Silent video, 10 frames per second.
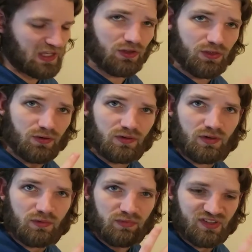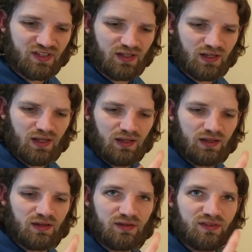third mistake
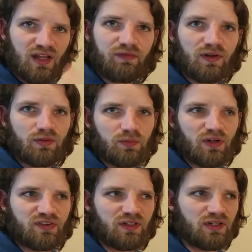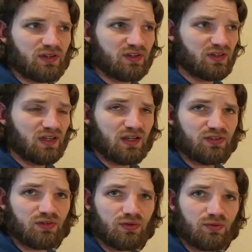is not following precedent, and this again
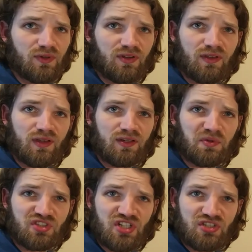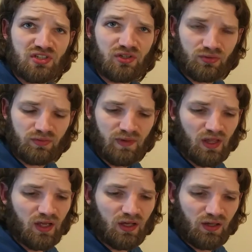has to do with changing code
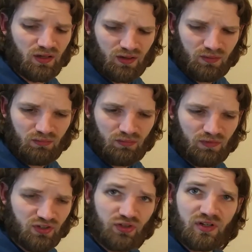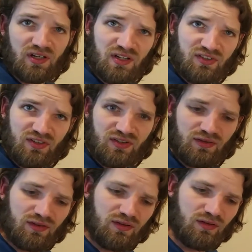that's already in
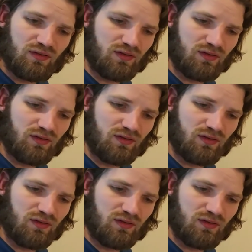existence.